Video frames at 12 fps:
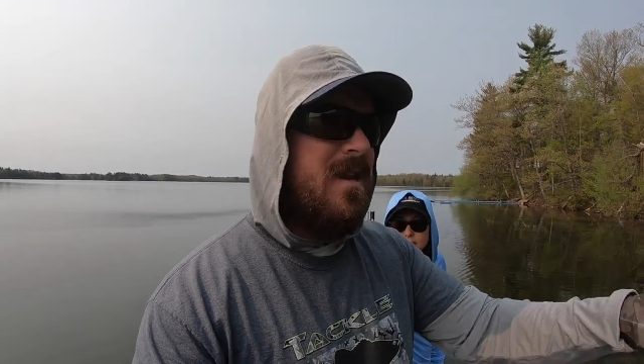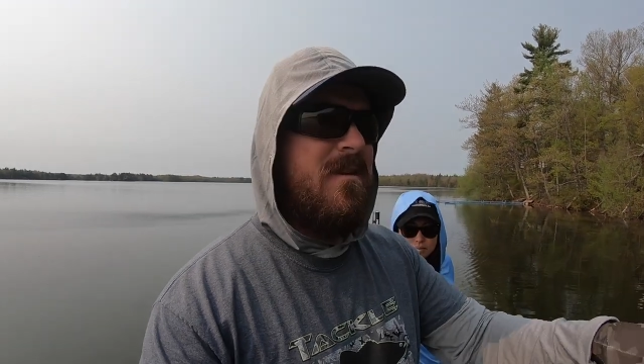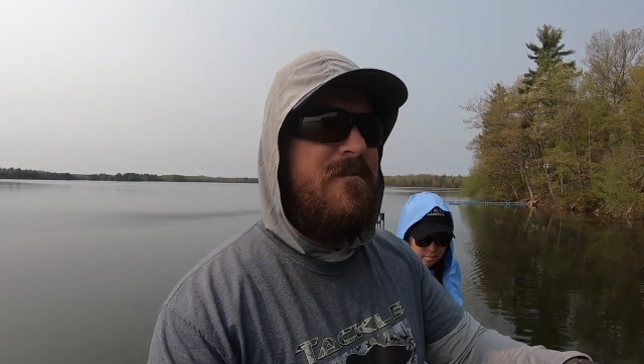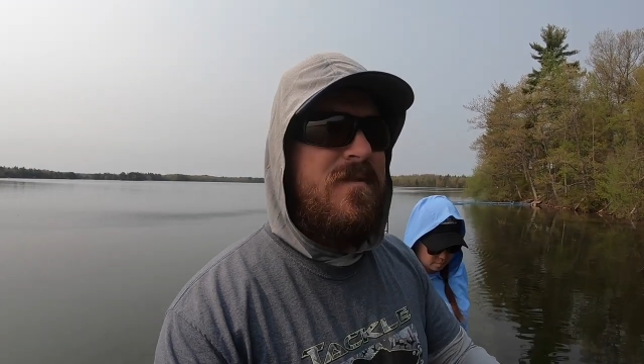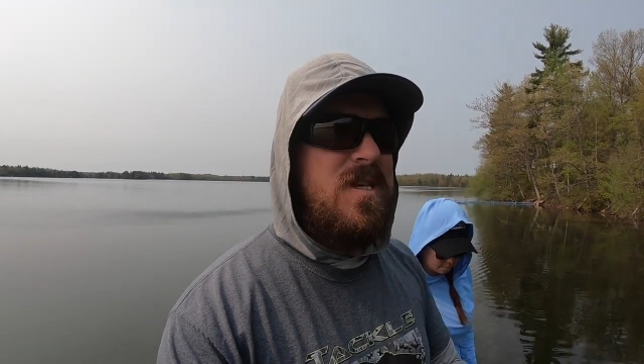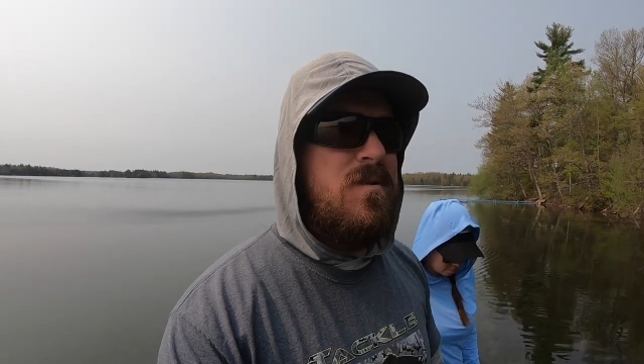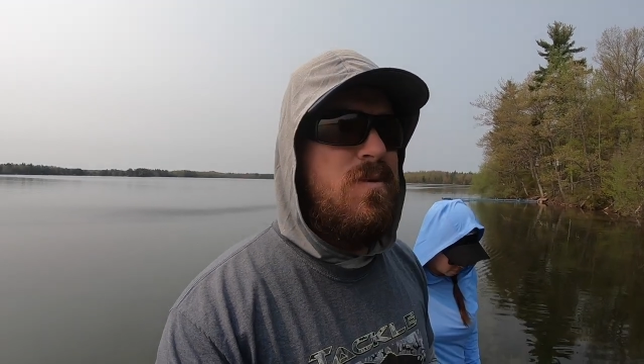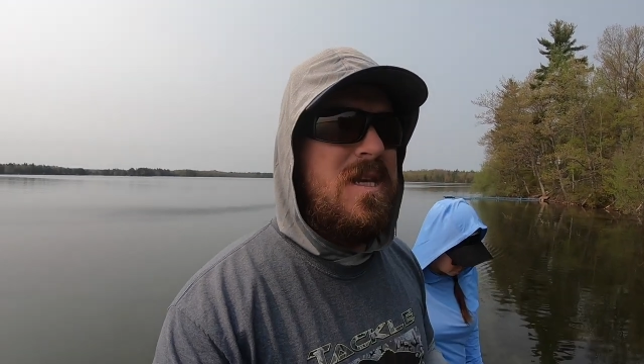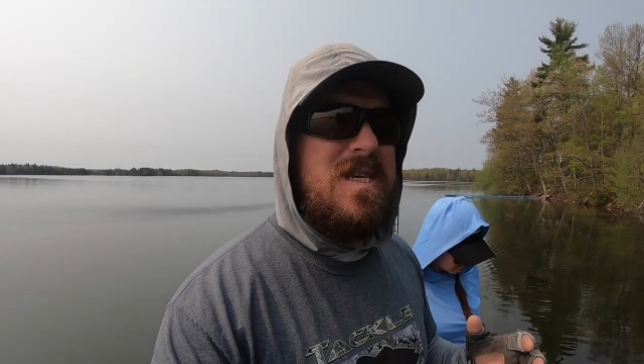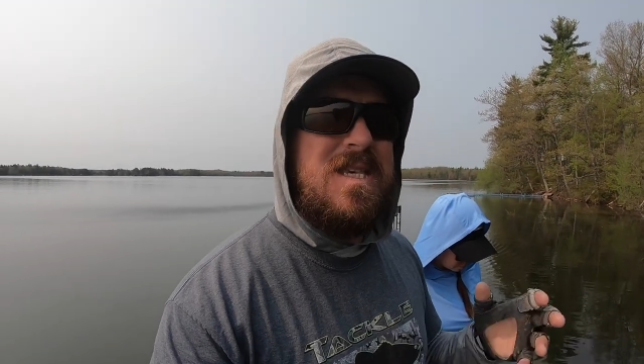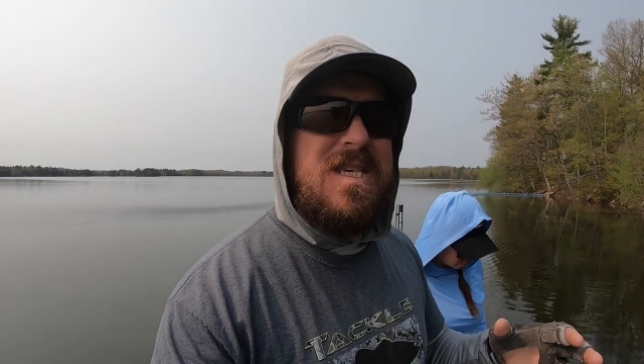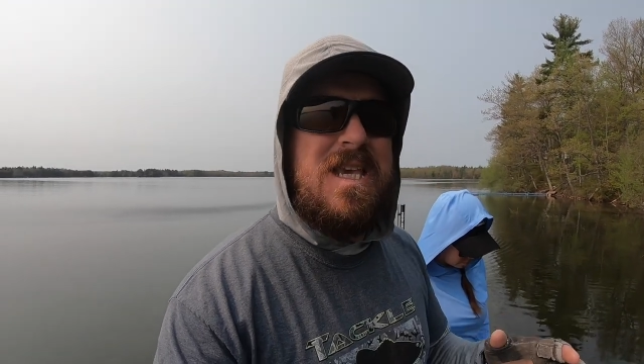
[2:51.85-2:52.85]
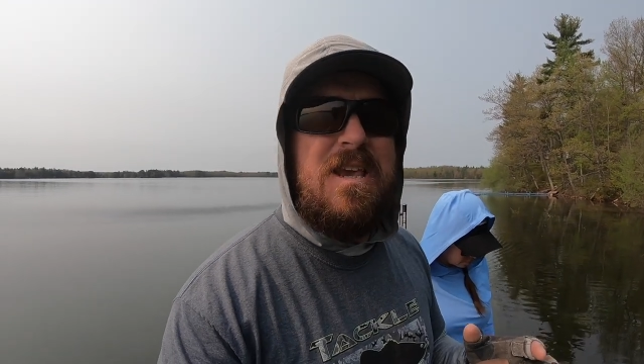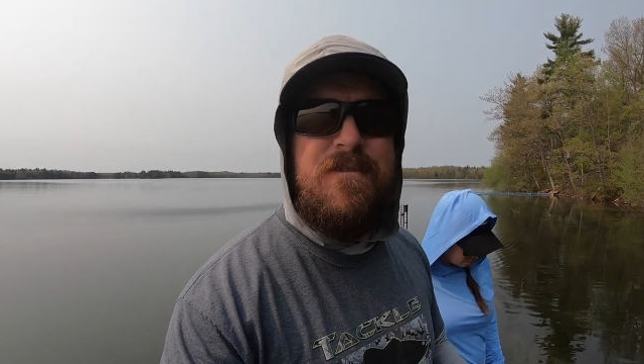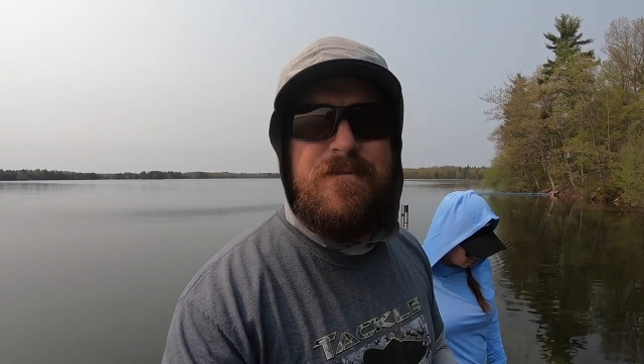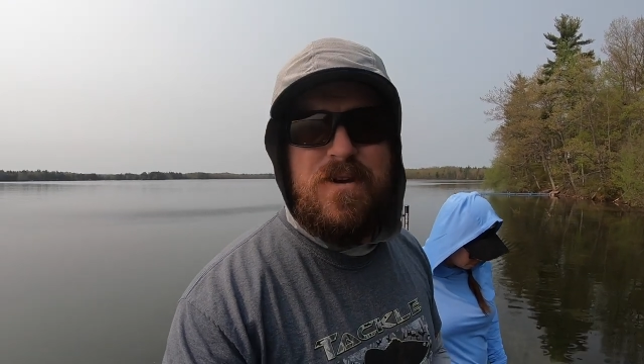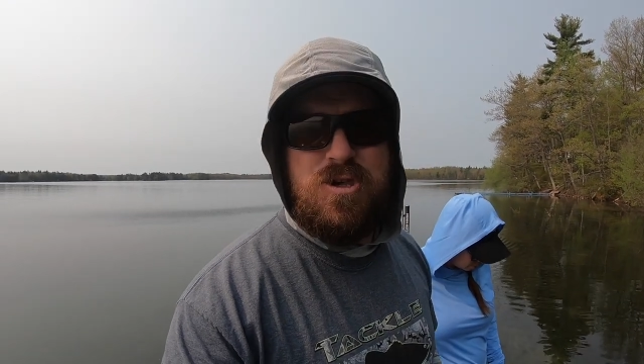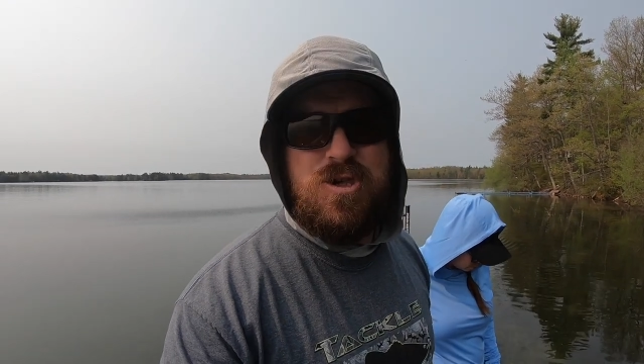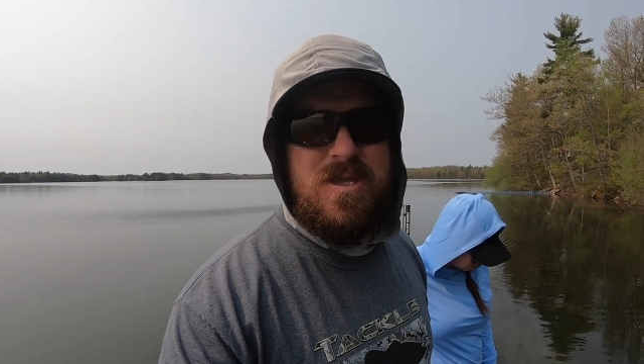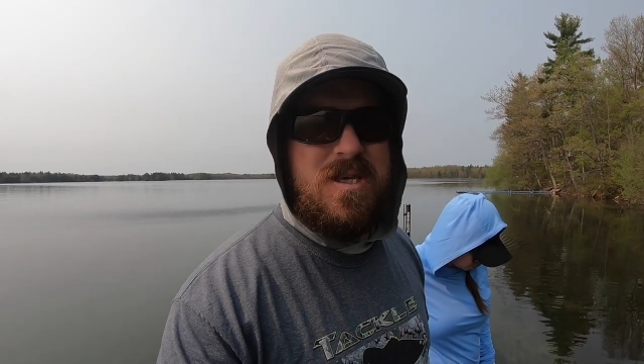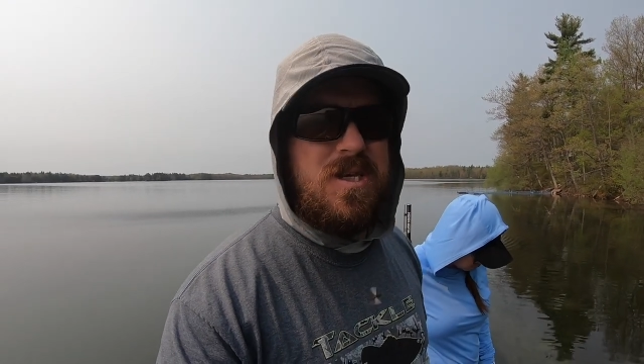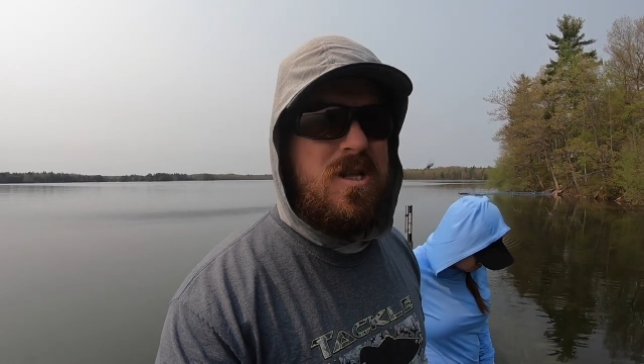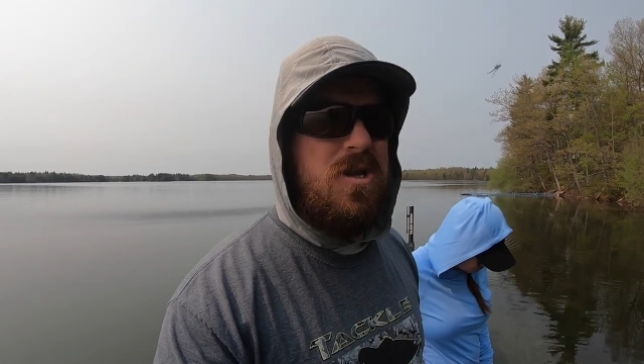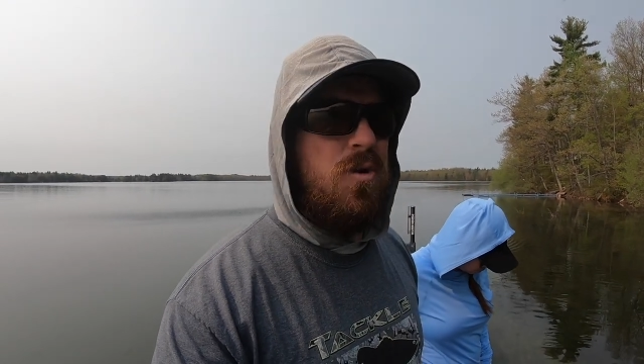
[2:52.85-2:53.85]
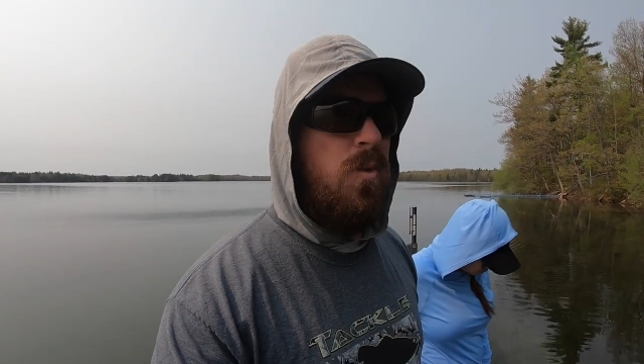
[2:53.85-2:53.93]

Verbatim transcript: to visibly see fish in this clear